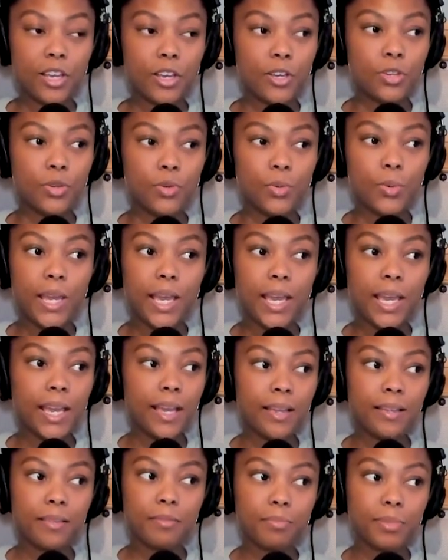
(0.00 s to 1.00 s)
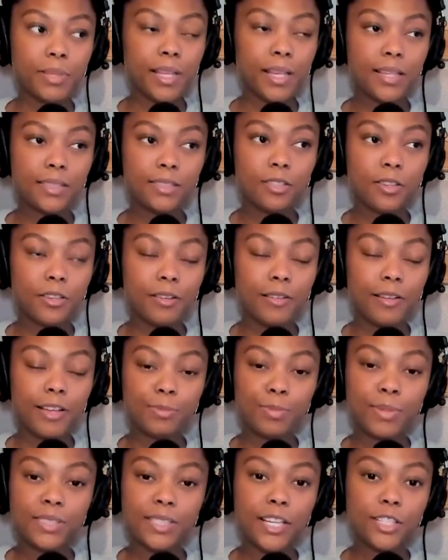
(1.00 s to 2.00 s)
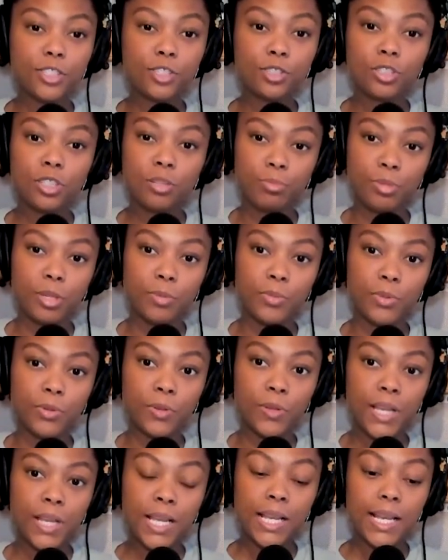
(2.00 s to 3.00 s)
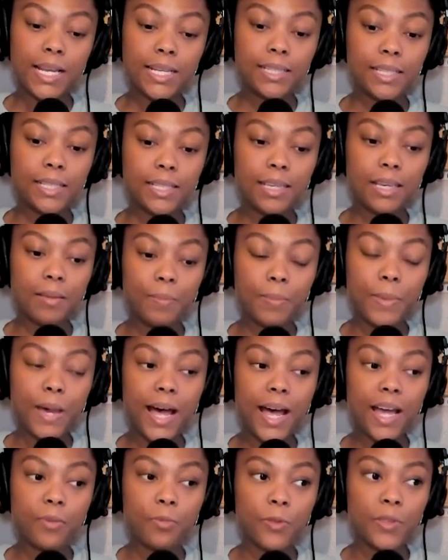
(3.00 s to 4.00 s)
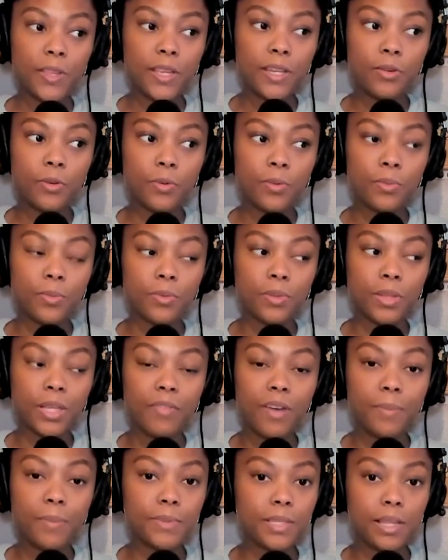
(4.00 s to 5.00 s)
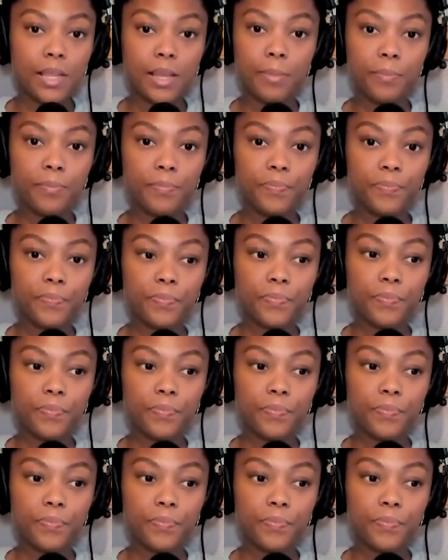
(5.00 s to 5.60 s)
You can't place all your expectations on people and then get mad when they don't live up to them.